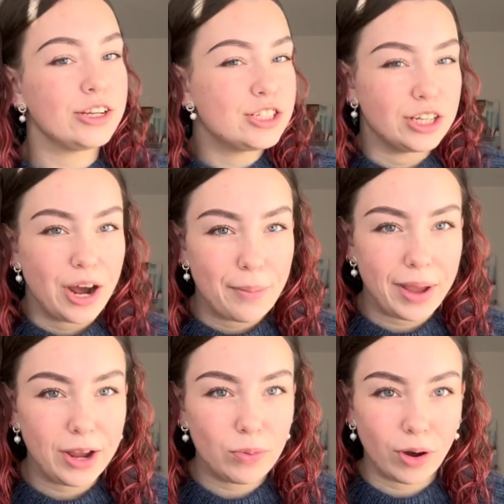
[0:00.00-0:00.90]
should I
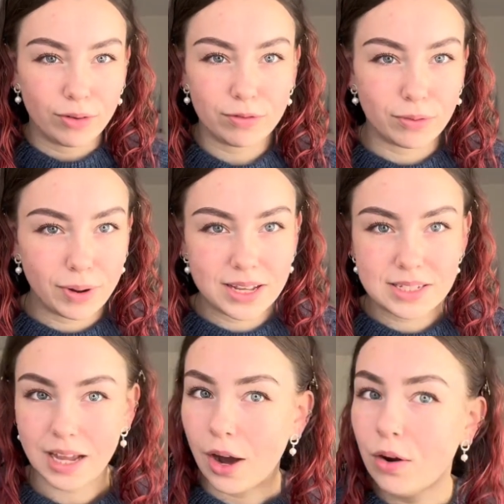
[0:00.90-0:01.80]
make one for
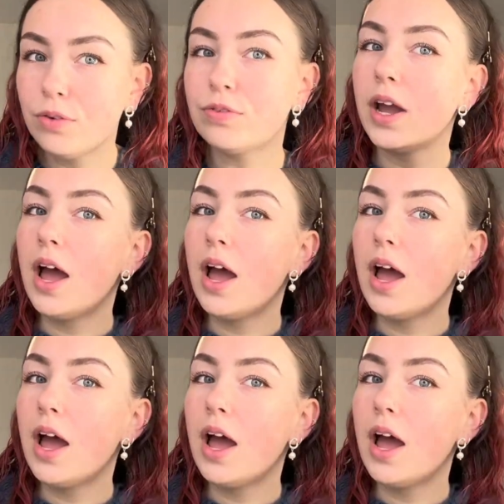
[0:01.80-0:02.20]
myself?